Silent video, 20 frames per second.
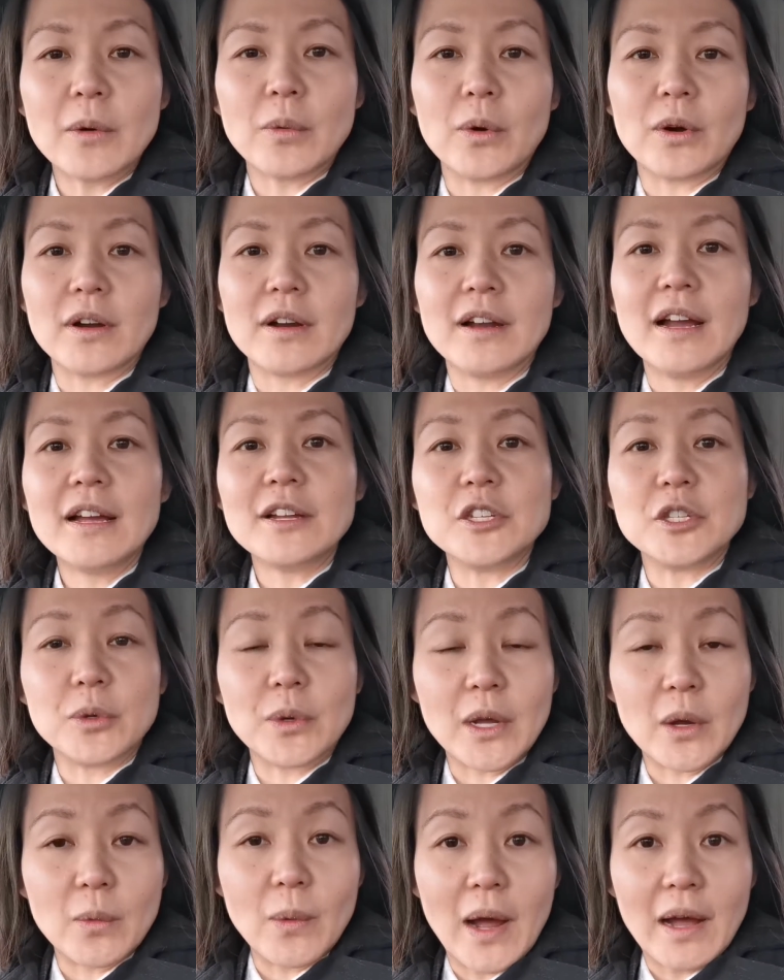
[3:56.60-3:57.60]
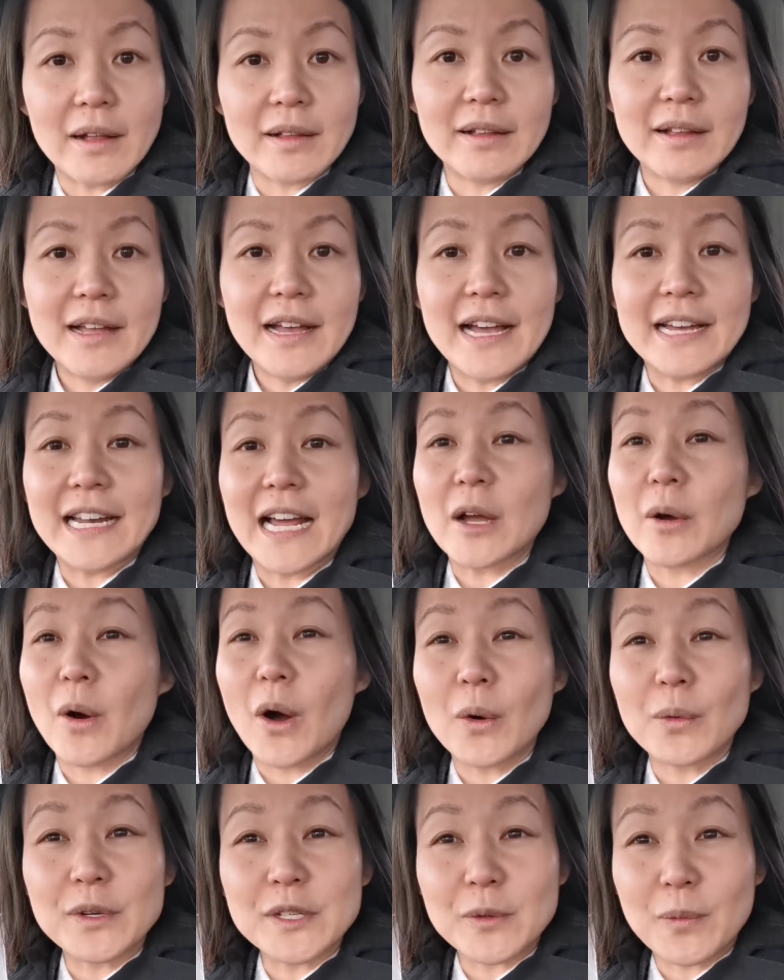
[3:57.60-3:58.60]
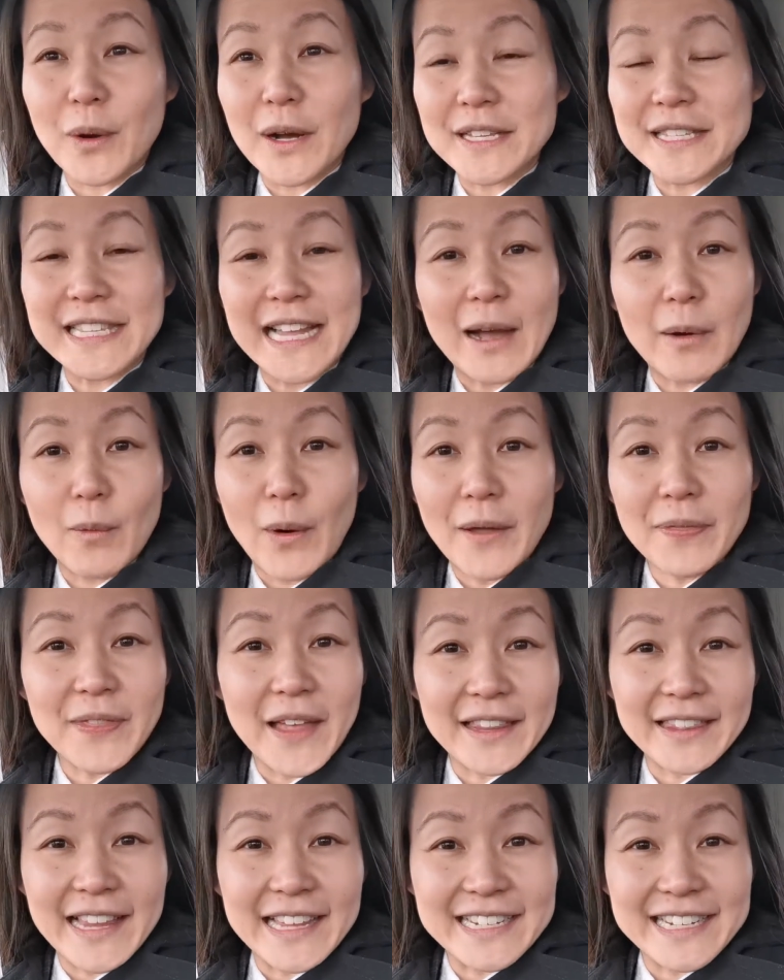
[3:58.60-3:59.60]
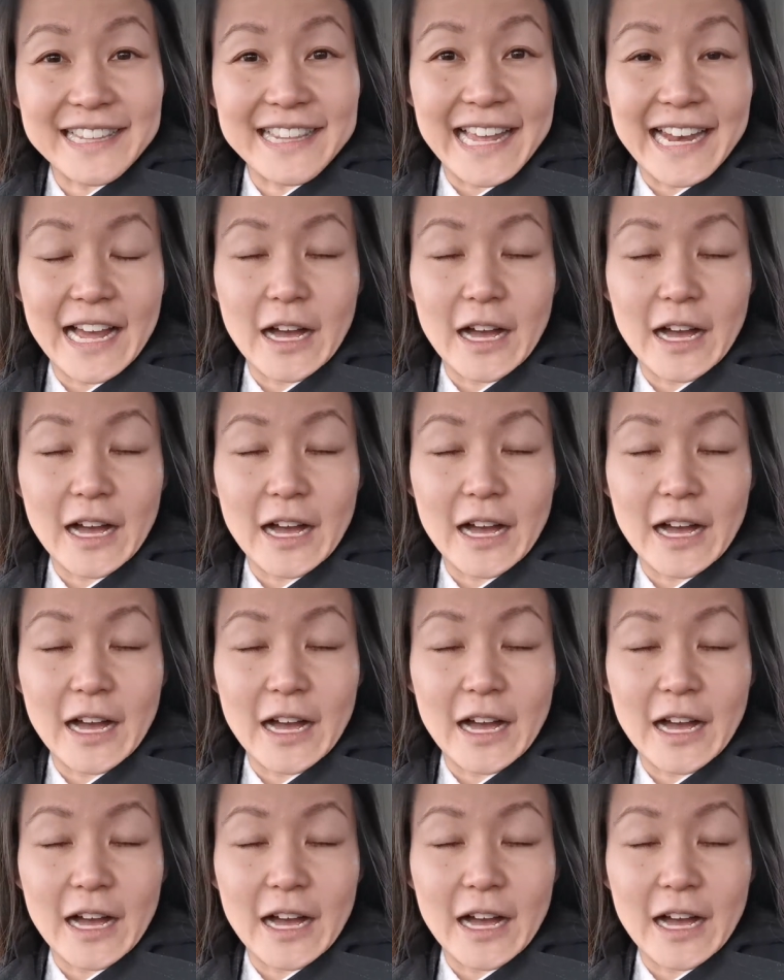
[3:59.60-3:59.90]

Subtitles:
were doing well. And I always was that one that lended that